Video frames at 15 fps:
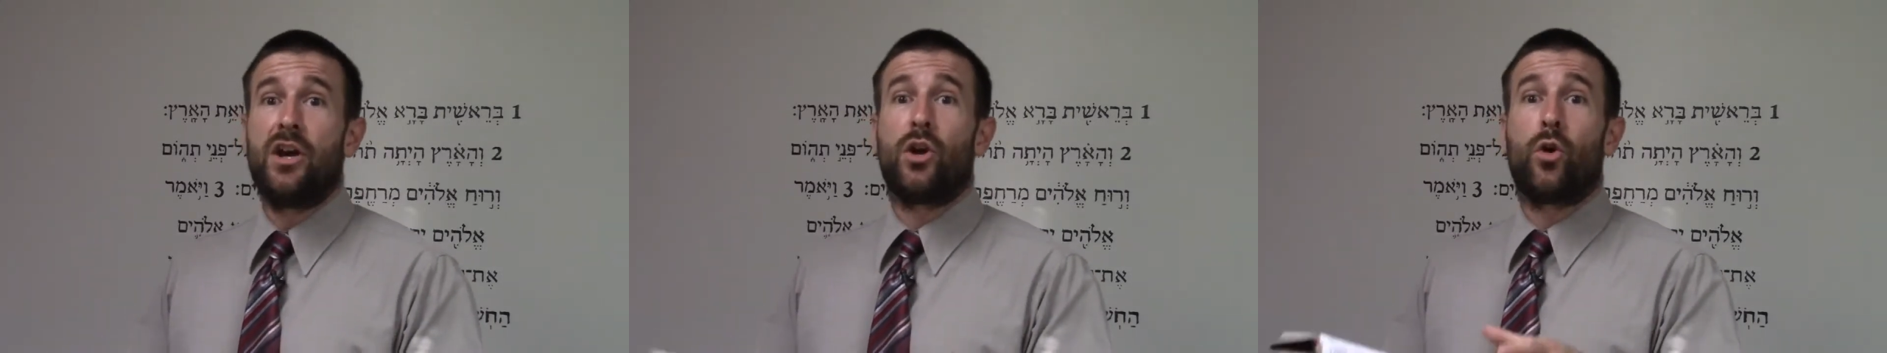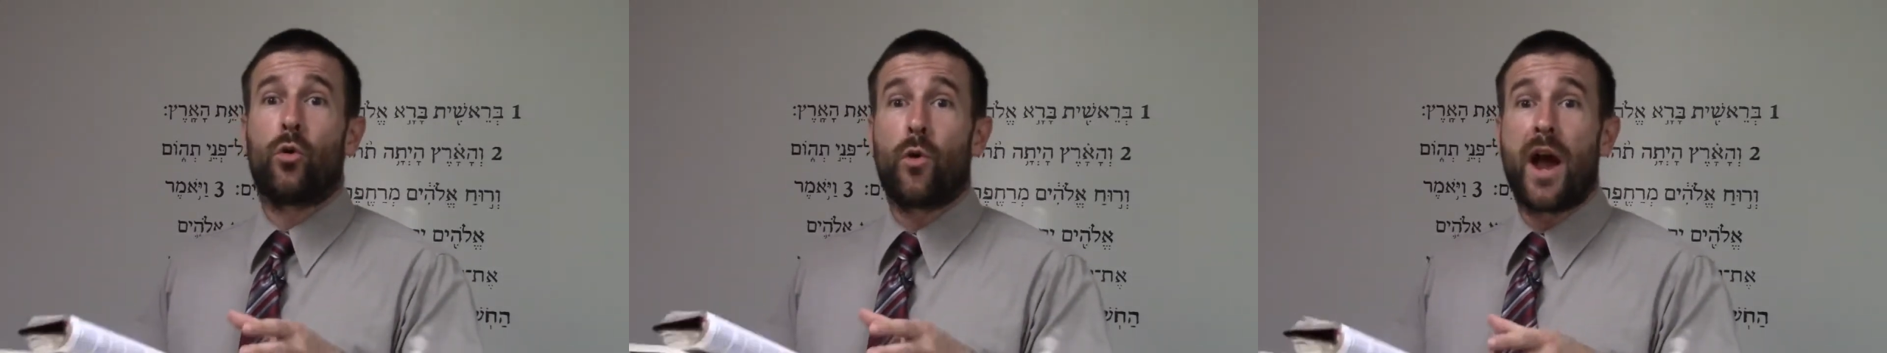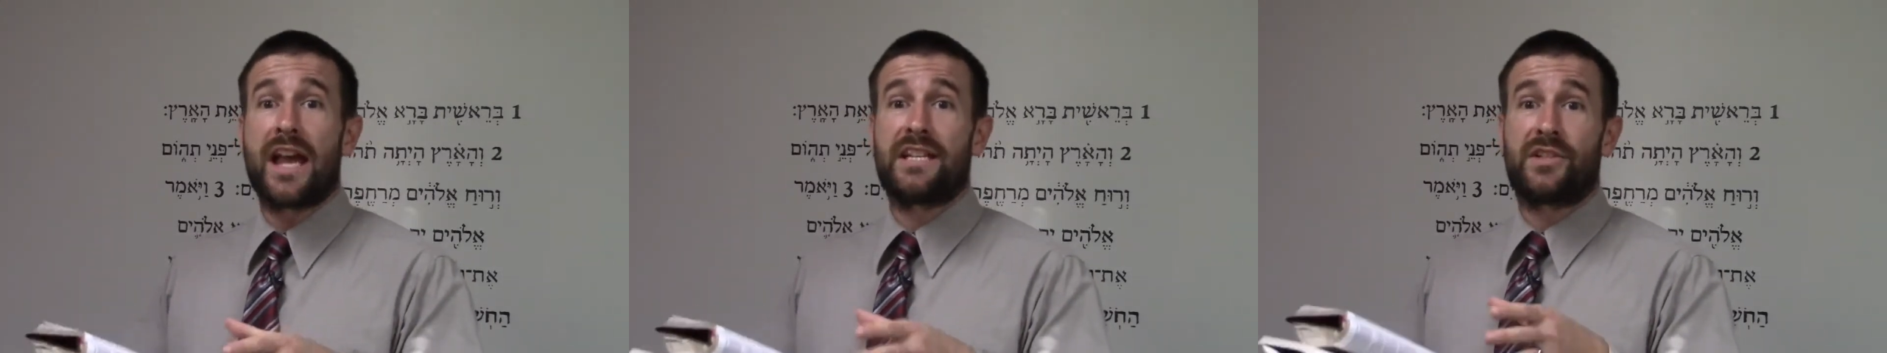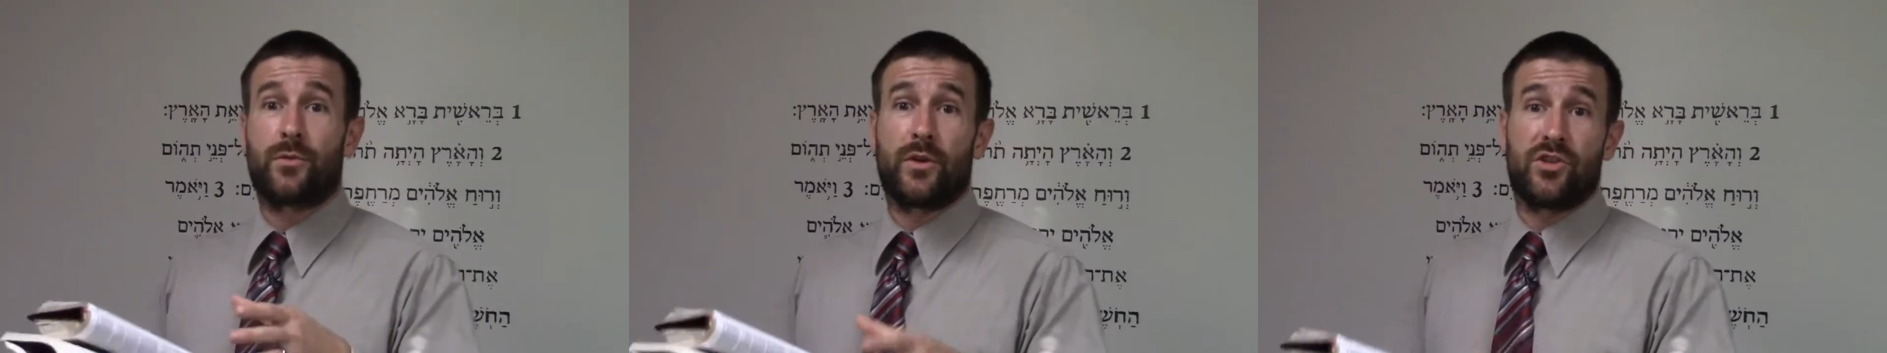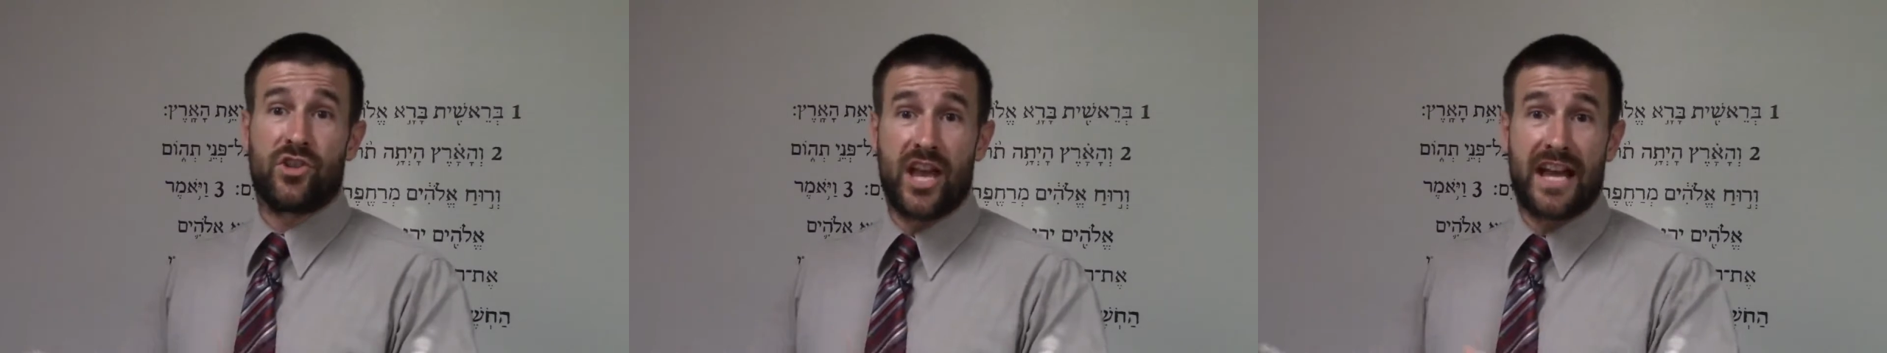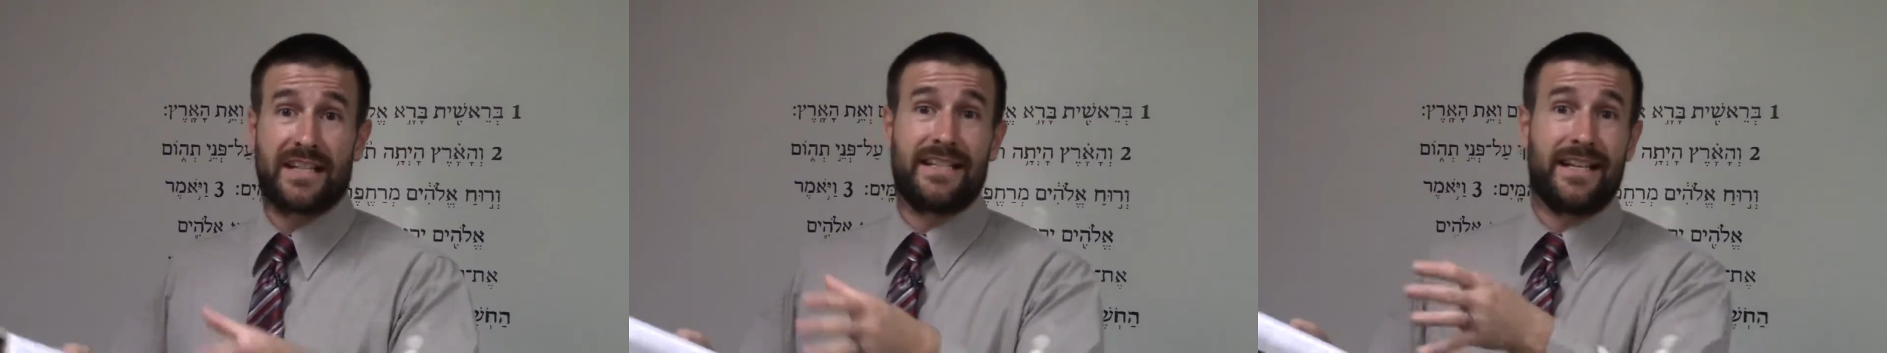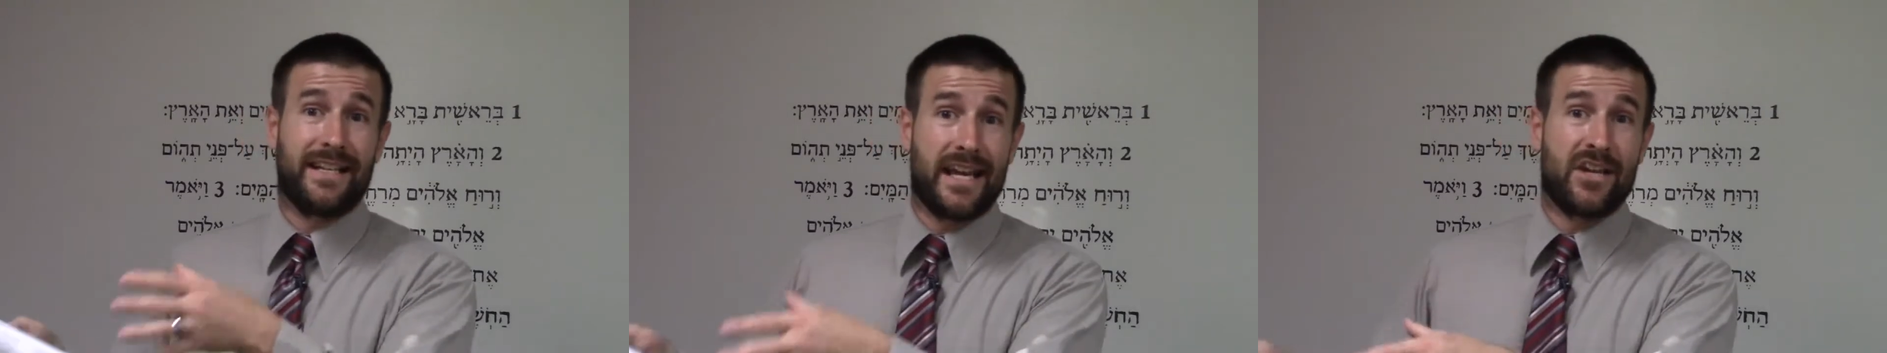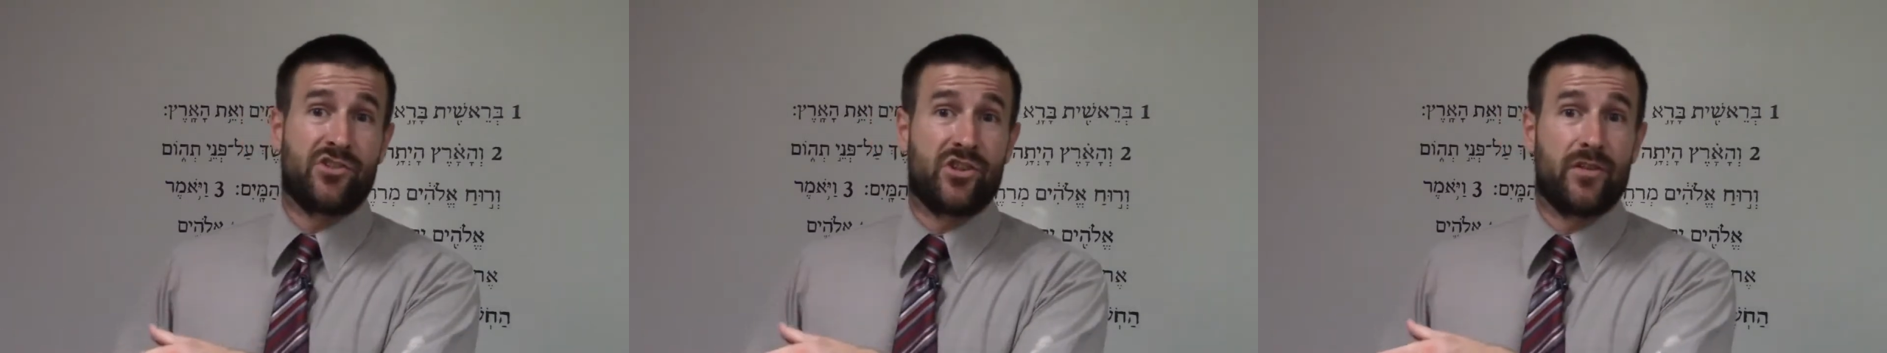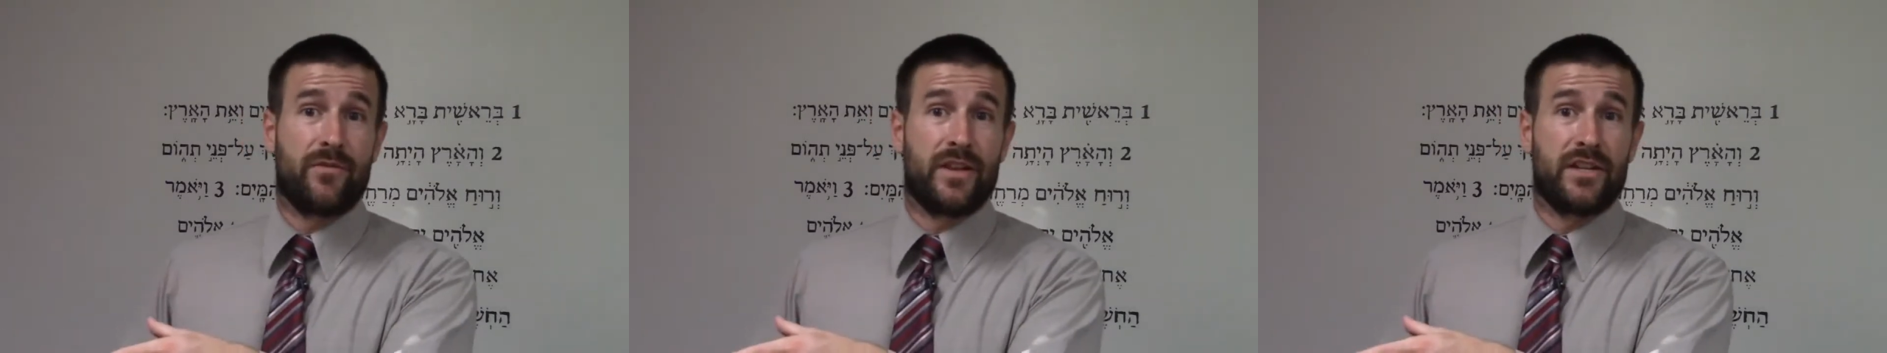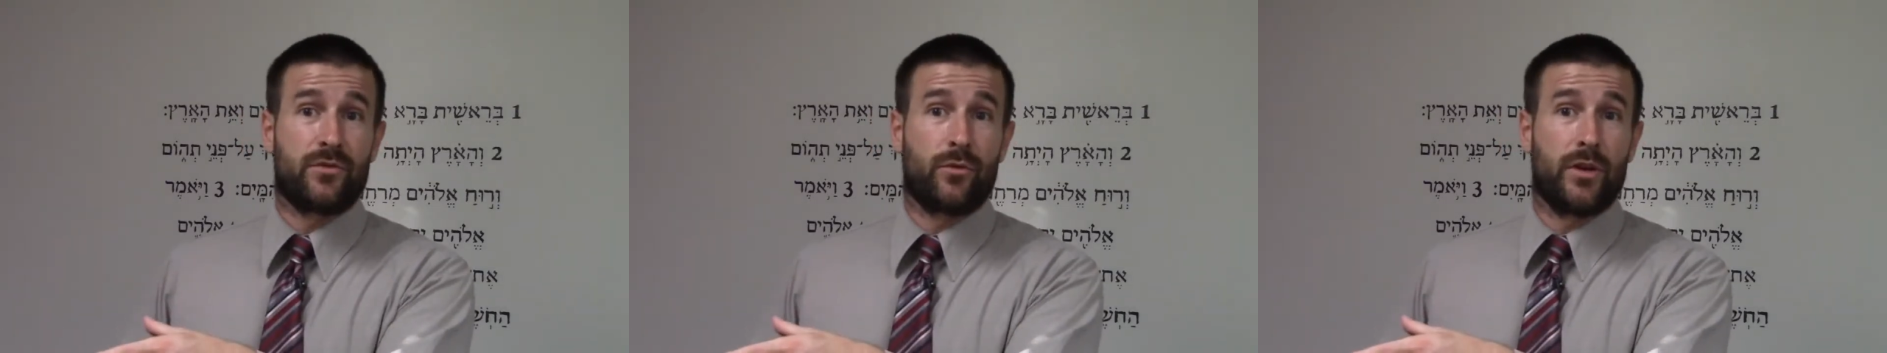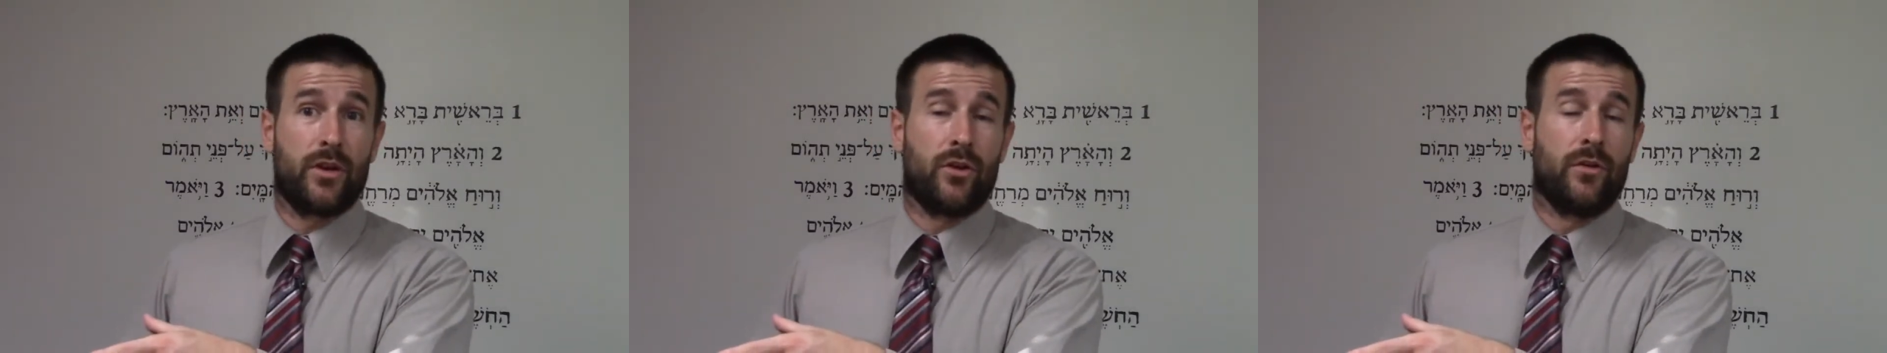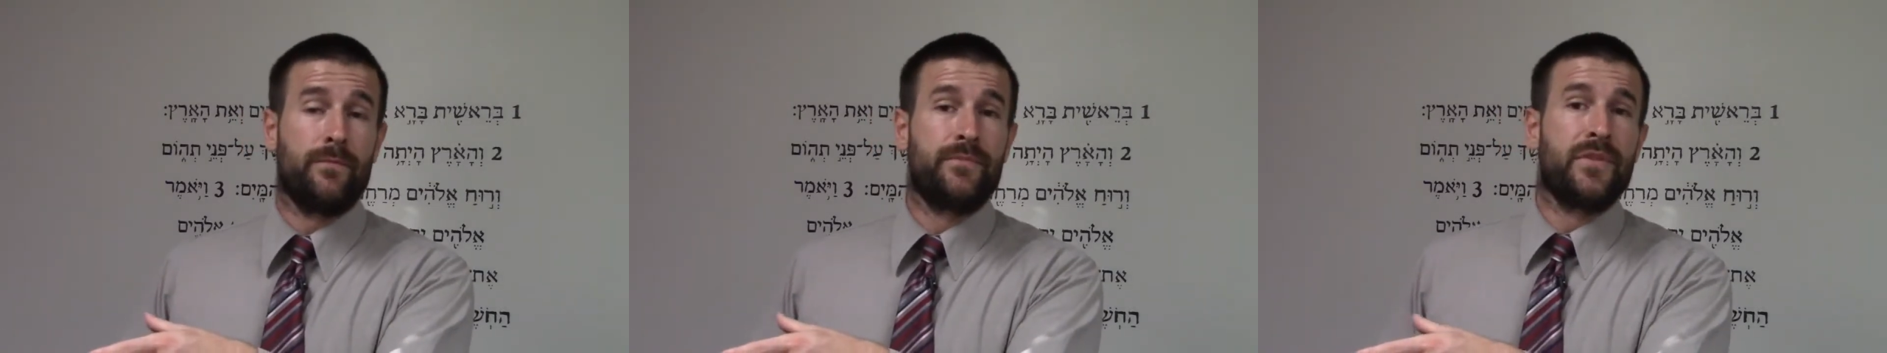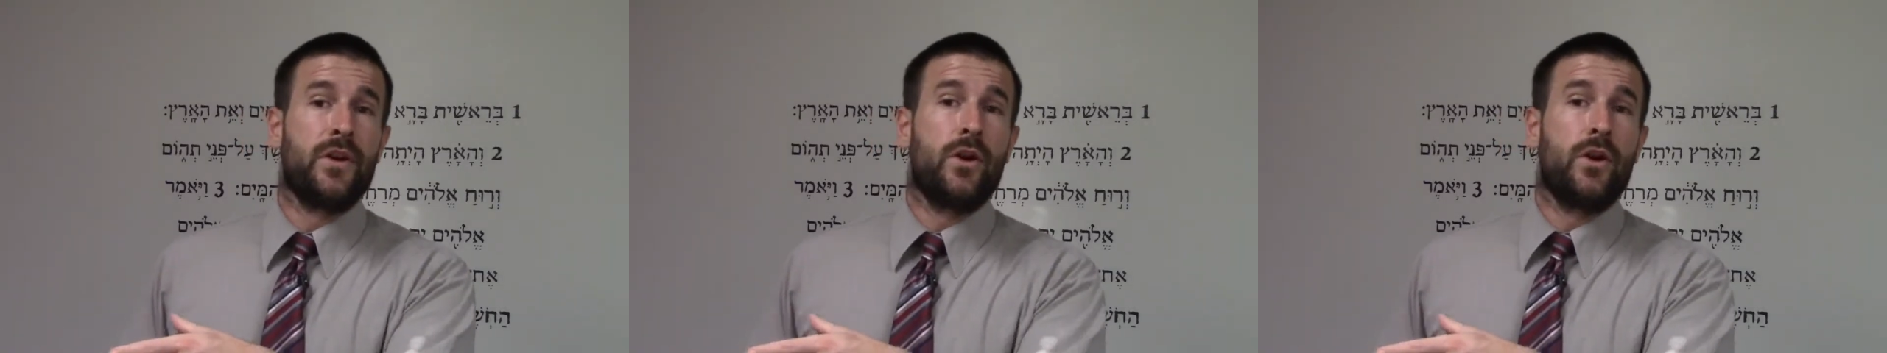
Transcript: Christ-rejecting nation of Israel